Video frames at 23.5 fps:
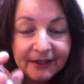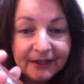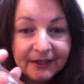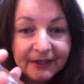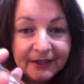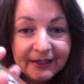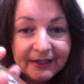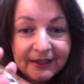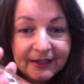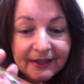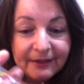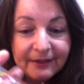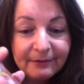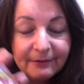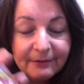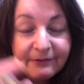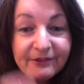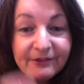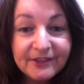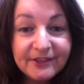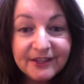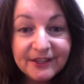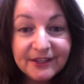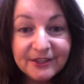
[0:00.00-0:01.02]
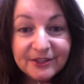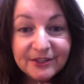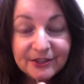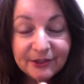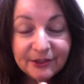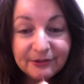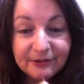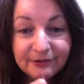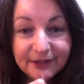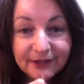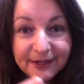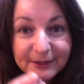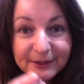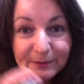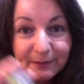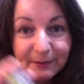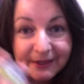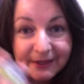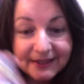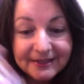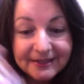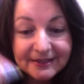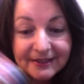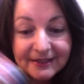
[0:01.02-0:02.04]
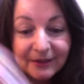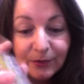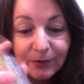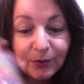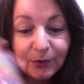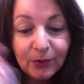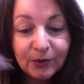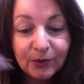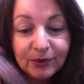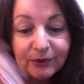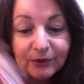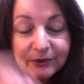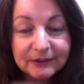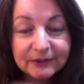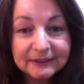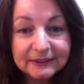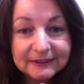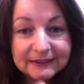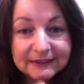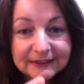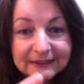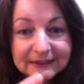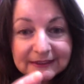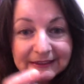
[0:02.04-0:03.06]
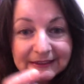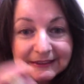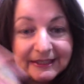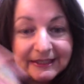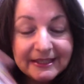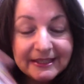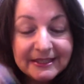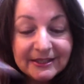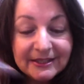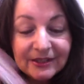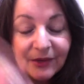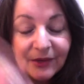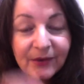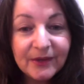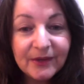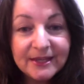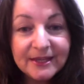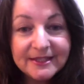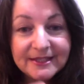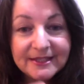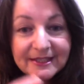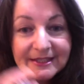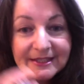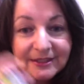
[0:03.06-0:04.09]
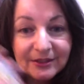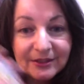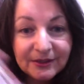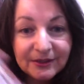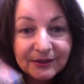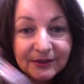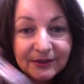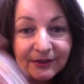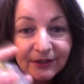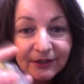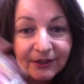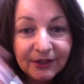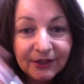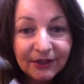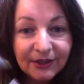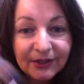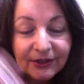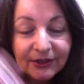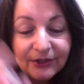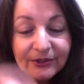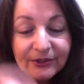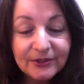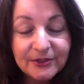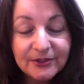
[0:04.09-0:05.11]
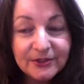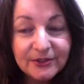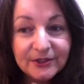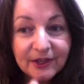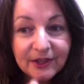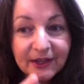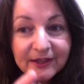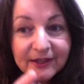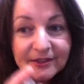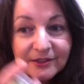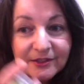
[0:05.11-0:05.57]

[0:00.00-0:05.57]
Everything is so fast paced in the world, and it's so easy to lose sight.